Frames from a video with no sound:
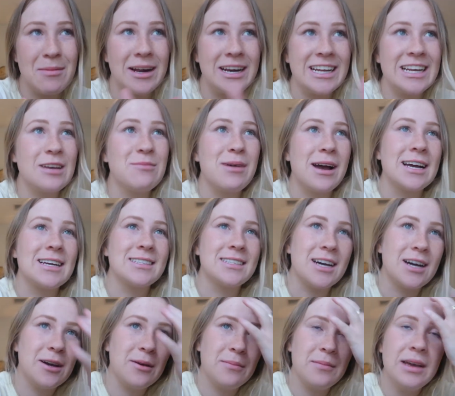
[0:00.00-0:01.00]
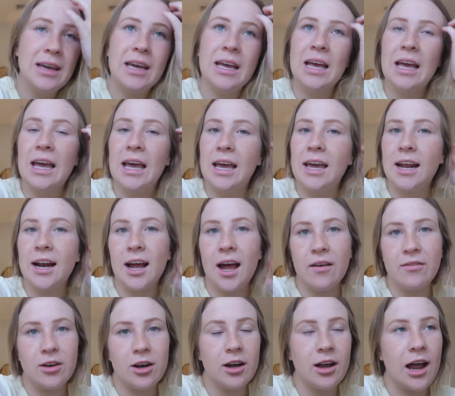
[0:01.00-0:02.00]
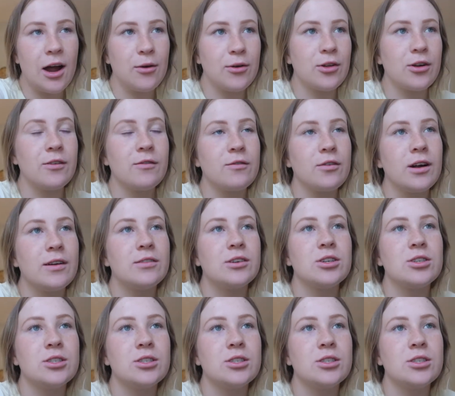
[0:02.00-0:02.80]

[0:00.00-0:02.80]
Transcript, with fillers: I didn't get back in time, and I haven't hung out with her in forever,